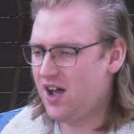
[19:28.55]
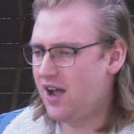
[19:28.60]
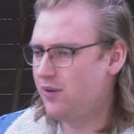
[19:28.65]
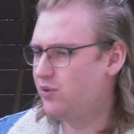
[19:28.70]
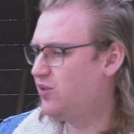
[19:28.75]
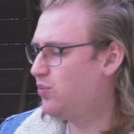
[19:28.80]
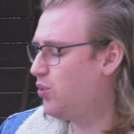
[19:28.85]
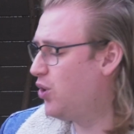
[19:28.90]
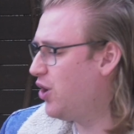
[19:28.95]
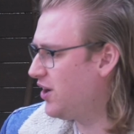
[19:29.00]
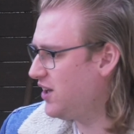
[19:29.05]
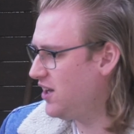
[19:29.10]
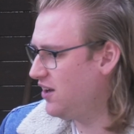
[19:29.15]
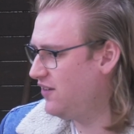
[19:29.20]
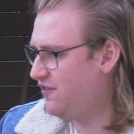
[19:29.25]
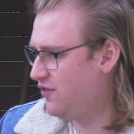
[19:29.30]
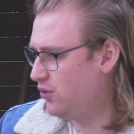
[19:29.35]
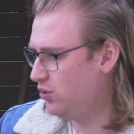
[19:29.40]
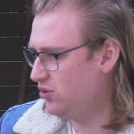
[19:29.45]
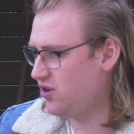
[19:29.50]
I was working
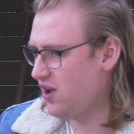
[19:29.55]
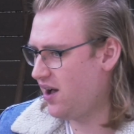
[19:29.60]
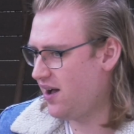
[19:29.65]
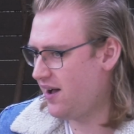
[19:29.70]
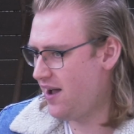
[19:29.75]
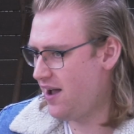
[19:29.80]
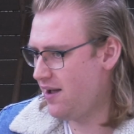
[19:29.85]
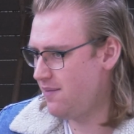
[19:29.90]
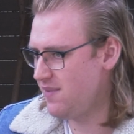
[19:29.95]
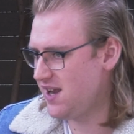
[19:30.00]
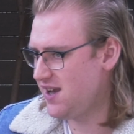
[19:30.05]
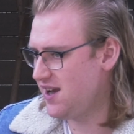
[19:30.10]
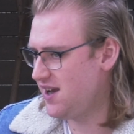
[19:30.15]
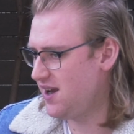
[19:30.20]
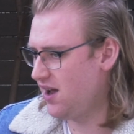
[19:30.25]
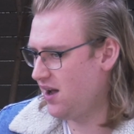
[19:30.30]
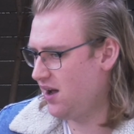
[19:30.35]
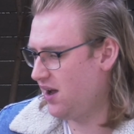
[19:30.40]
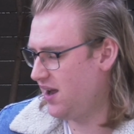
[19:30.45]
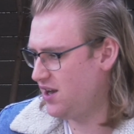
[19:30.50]
full time
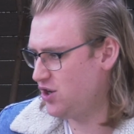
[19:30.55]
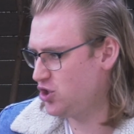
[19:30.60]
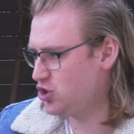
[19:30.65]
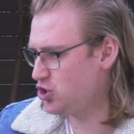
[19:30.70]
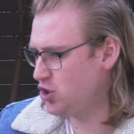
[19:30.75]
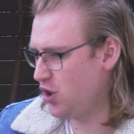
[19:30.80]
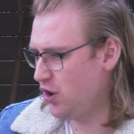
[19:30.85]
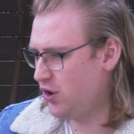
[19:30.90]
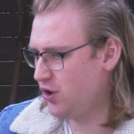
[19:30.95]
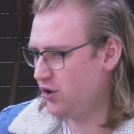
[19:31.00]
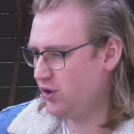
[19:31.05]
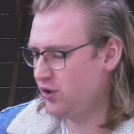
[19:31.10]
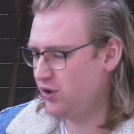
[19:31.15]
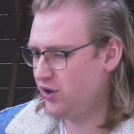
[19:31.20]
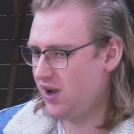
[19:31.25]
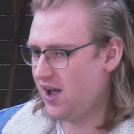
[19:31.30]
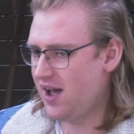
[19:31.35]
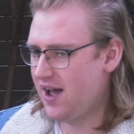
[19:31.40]
in a show.